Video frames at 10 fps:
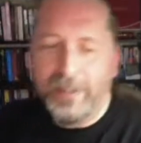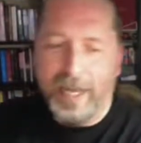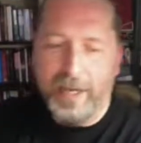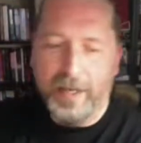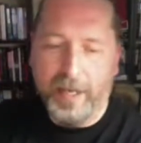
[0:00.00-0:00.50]

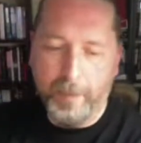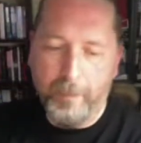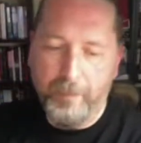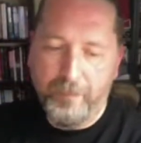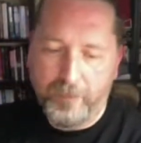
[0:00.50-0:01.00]
And
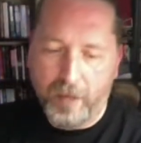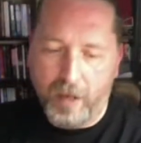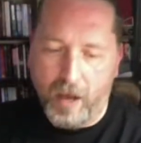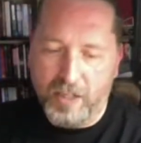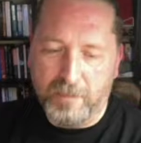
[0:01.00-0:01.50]

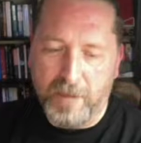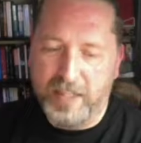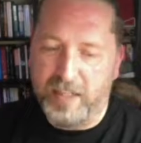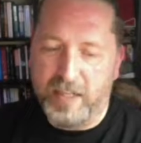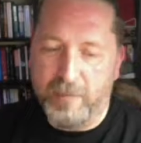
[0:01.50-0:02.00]
I just
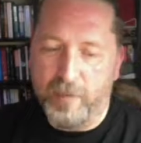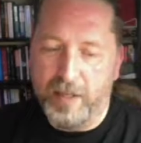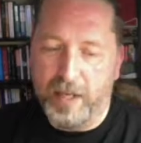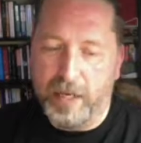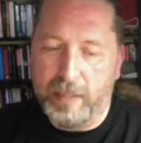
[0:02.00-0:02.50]
messaged him one
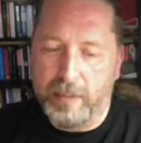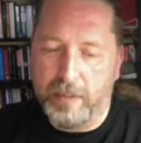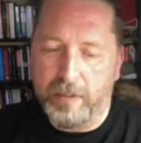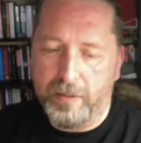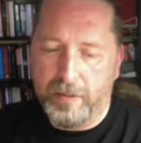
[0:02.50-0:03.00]
day. I said,
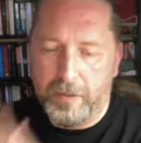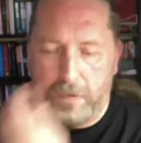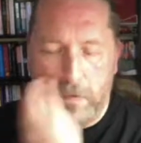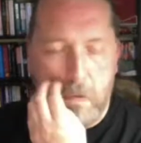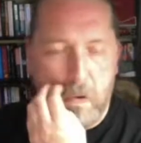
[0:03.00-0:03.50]
"Look,
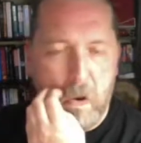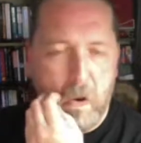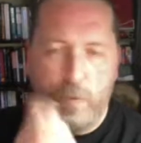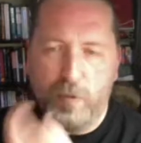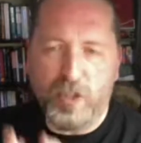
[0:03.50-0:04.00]

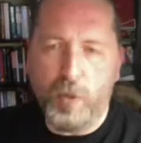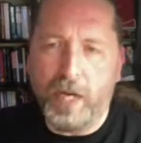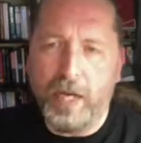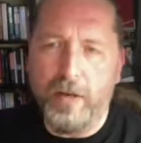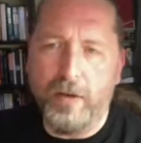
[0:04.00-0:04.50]
we was
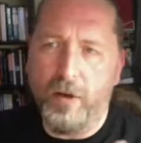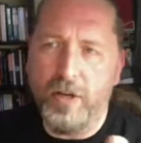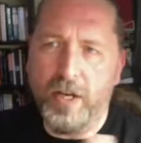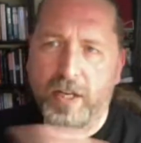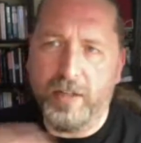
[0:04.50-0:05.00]
talking on
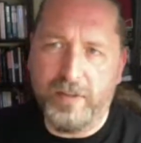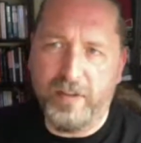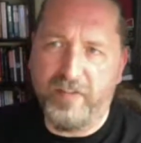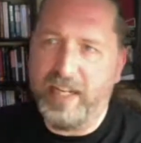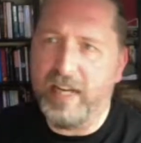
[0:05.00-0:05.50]
your
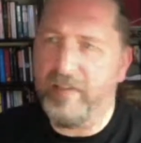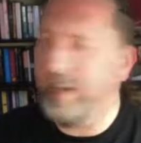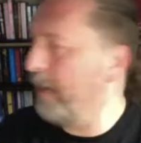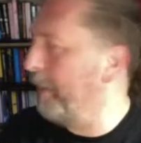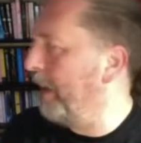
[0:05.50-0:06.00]
thing the other
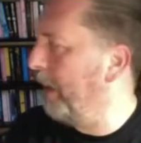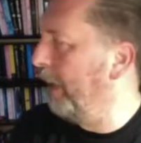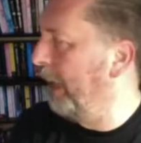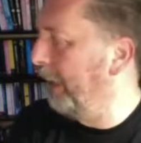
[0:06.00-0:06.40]
day about